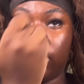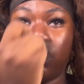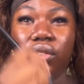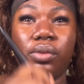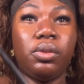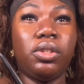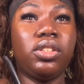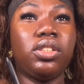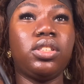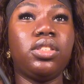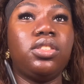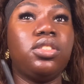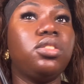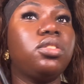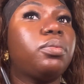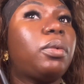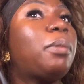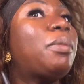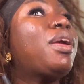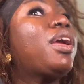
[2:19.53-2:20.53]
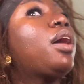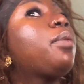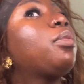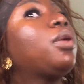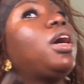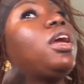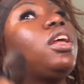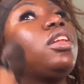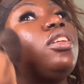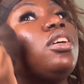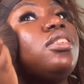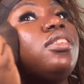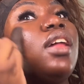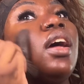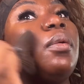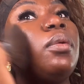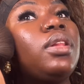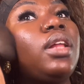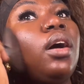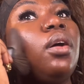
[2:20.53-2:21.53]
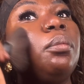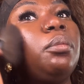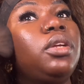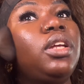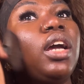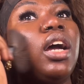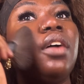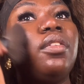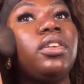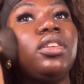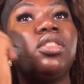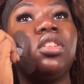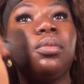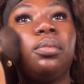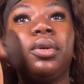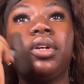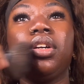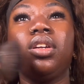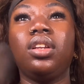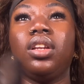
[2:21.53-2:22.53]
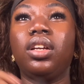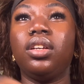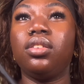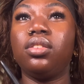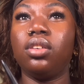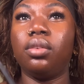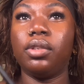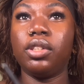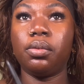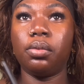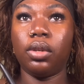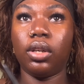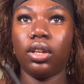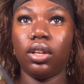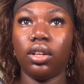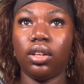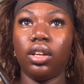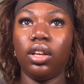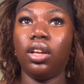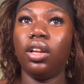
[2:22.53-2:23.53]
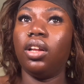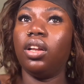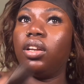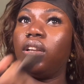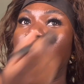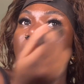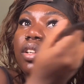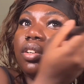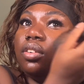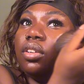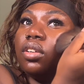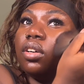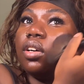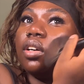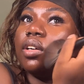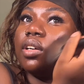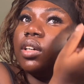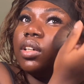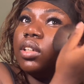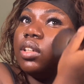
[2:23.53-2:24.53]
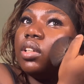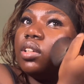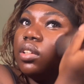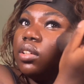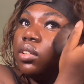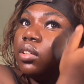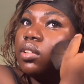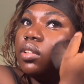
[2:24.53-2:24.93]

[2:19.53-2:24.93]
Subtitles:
for me to continue my makeup. And it does that without me having to put like so much product. Like you can already